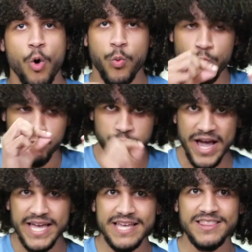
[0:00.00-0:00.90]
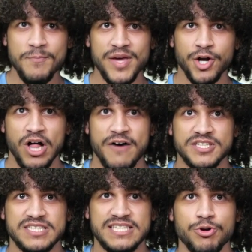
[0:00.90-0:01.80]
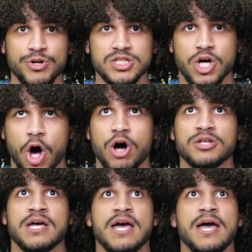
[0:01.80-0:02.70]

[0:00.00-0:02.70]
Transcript: we're right in the middle of a series called